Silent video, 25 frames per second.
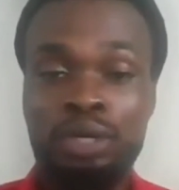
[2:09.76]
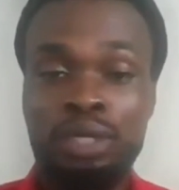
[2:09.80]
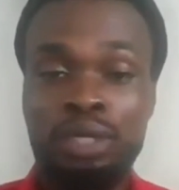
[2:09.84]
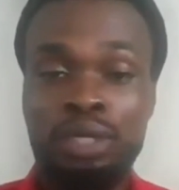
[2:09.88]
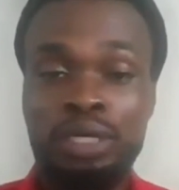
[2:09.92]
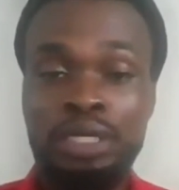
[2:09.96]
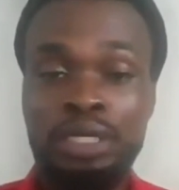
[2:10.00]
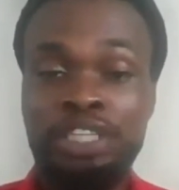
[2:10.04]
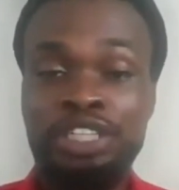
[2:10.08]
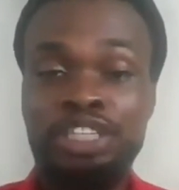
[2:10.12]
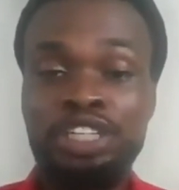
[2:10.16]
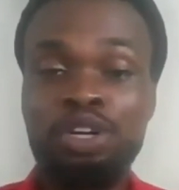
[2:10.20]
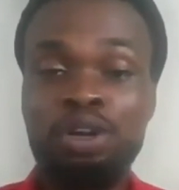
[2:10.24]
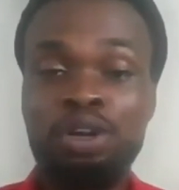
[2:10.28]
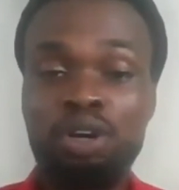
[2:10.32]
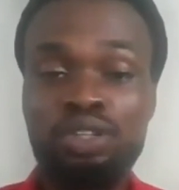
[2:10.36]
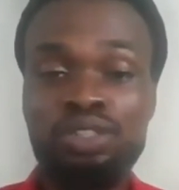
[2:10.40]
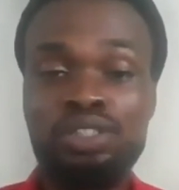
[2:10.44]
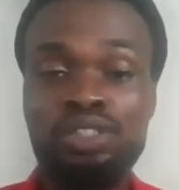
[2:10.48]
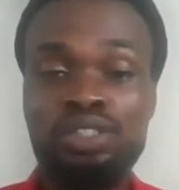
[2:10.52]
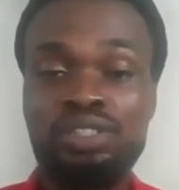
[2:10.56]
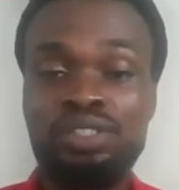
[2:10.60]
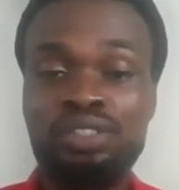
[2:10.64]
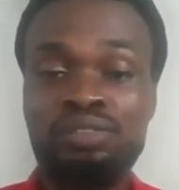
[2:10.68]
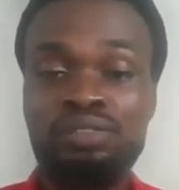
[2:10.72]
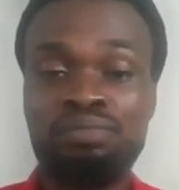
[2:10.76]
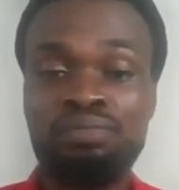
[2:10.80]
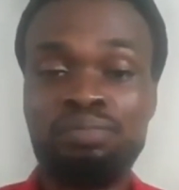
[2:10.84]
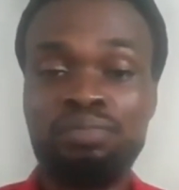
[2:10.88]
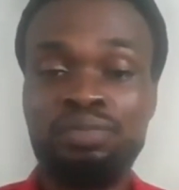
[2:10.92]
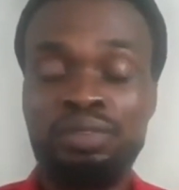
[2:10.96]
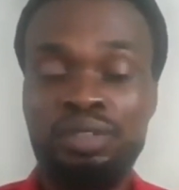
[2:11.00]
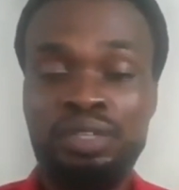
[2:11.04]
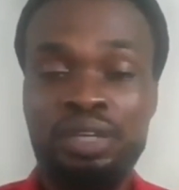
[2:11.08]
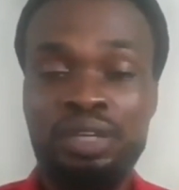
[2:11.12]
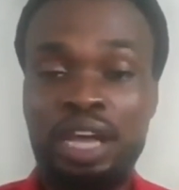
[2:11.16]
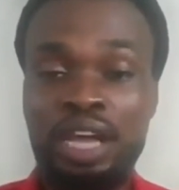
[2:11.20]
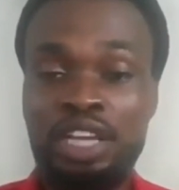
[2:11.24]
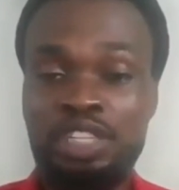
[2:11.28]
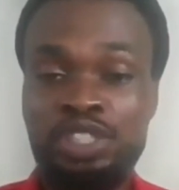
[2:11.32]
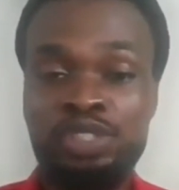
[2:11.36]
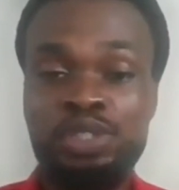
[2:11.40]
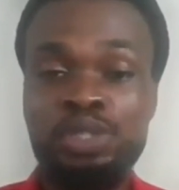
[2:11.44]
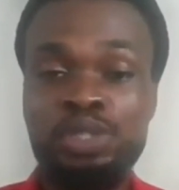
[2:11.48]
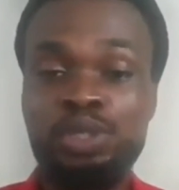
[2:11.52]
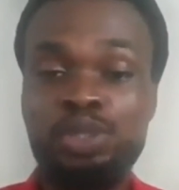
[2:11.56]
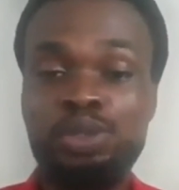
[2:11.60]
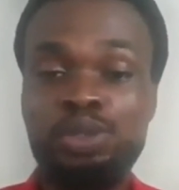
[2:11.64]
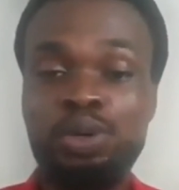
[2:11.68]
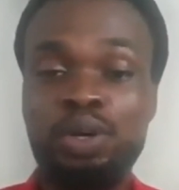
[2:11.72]
leading us as
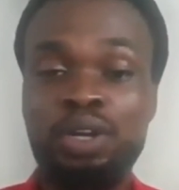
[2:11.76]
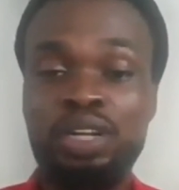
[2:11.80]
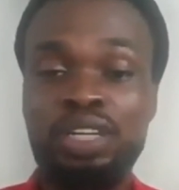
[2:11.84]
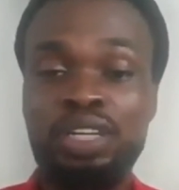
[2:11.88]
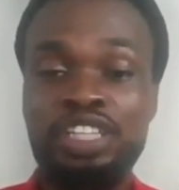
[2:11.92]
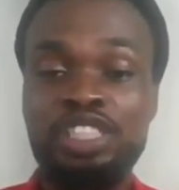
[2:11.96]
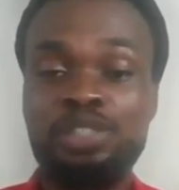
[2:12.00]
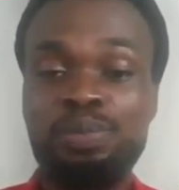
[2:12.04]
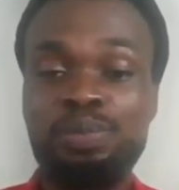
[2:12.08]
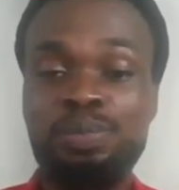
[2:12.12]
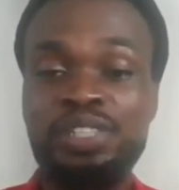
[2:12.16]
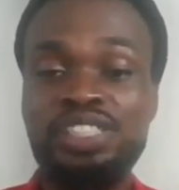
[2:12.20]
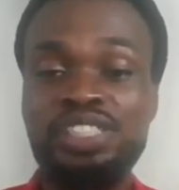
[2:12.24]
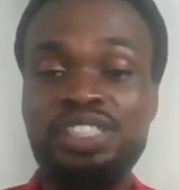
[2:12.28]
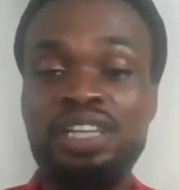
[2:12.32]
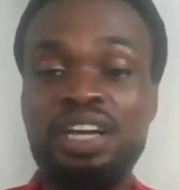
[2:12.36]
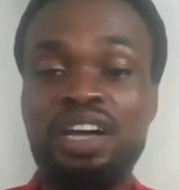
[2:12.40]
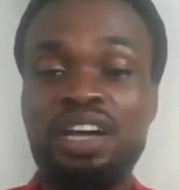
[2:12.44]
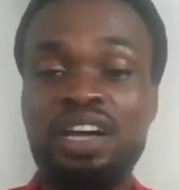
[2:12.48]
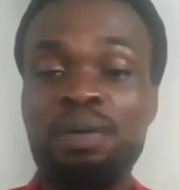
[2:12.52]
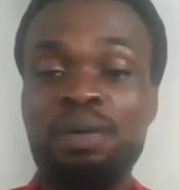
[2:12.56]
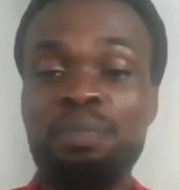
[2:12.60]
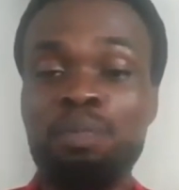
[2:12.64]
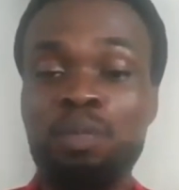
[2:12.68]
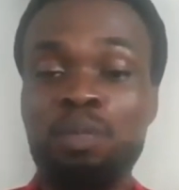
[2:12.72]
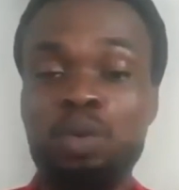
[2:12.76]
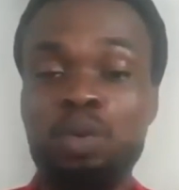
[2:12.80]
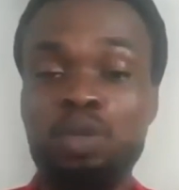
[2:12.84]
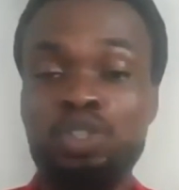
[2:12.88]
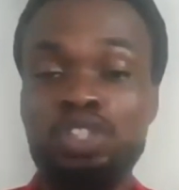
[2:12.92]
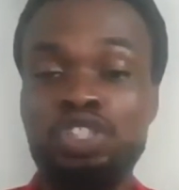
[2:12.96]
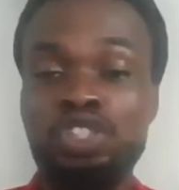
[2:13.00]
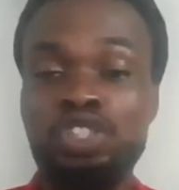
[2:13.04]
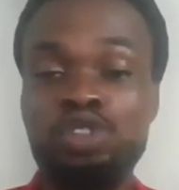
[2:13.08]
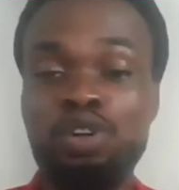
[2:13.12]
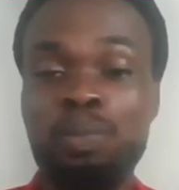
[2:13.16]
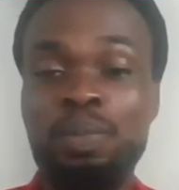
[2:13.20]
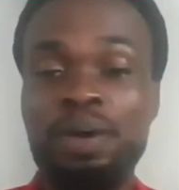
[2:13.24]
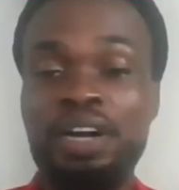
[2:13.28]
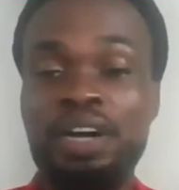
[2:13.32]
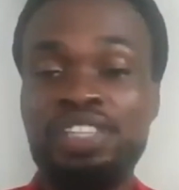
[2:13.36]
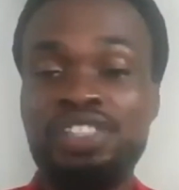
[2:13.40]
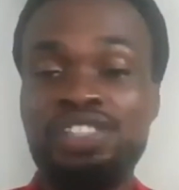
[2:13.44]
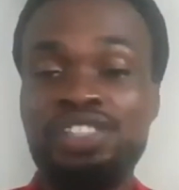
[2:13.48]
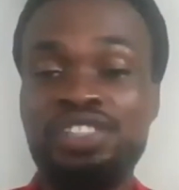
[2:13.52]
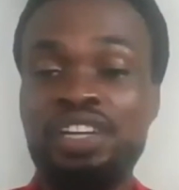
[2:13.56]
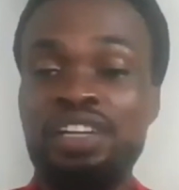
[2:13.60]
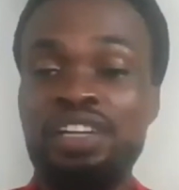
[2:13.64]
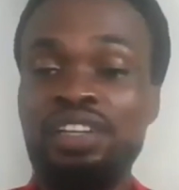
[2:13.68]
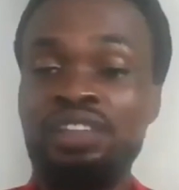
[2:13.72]
usual is Mr. Moses
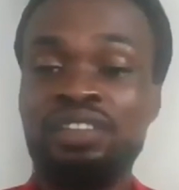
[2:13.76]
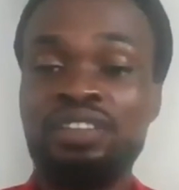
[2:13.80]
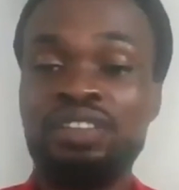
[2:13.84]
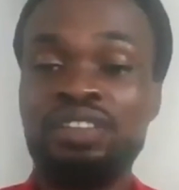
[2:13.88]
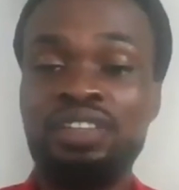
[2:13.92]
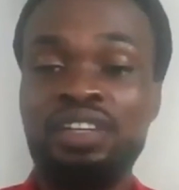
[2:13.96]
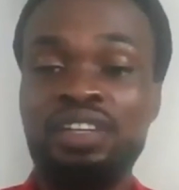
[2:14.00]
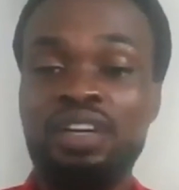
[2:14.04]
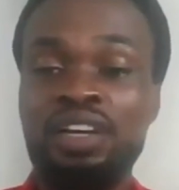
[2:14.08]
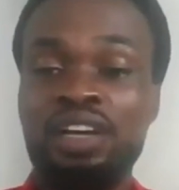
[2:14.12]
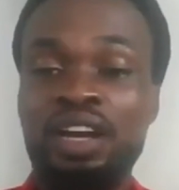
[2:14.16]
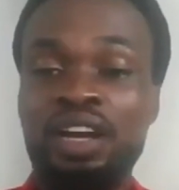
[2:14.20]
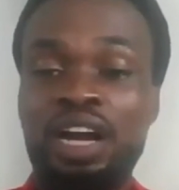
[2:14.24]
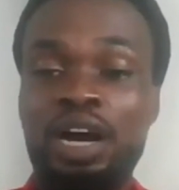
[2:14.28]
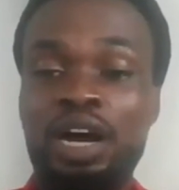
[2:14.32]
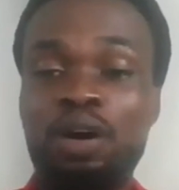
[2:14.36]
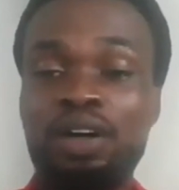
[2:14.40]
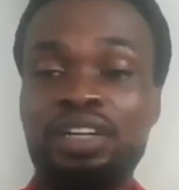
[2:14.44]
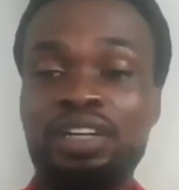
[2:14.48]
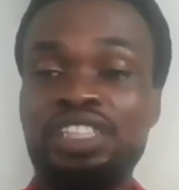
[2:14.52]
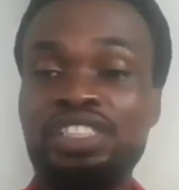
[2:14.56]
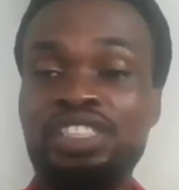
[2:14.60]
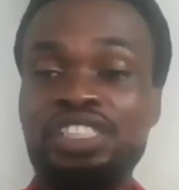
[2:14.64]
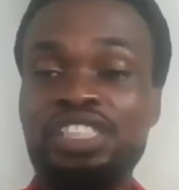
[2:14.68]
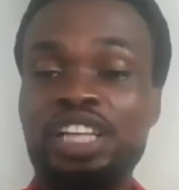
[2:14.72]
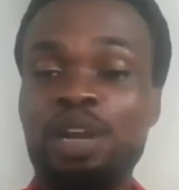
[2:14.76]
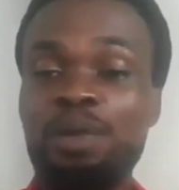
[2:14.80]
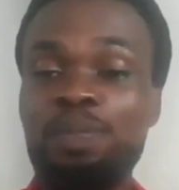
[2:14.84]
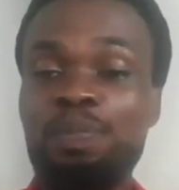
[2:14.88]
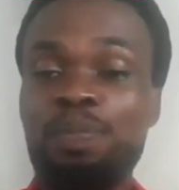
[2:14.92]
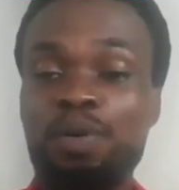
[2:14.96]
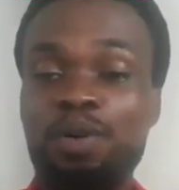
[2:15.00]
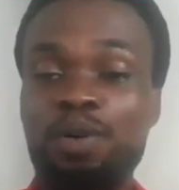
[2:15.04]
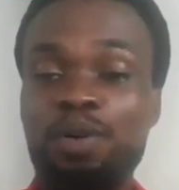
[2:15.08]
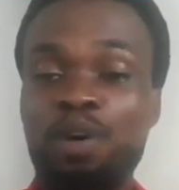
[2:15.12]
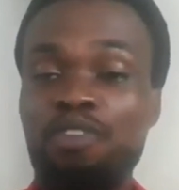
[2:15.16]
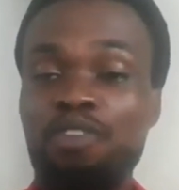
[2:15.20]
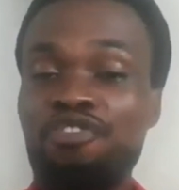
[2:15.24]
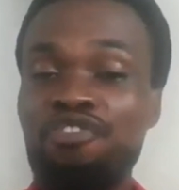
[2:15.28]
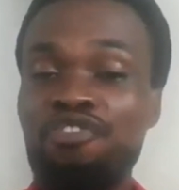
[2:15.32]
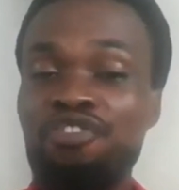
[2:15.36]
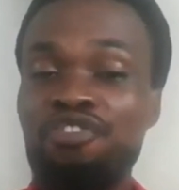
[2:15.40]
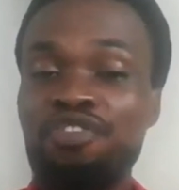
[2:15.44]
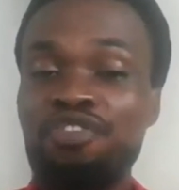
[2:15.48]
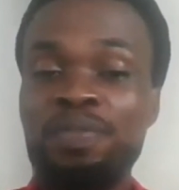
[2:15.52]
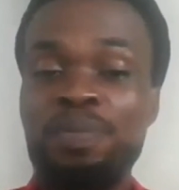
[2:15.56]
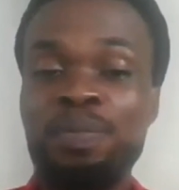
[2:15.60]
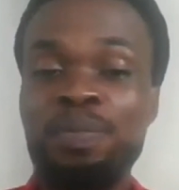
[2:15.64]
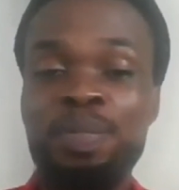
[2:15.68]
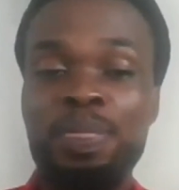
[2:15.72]
Obaje, our digital prof,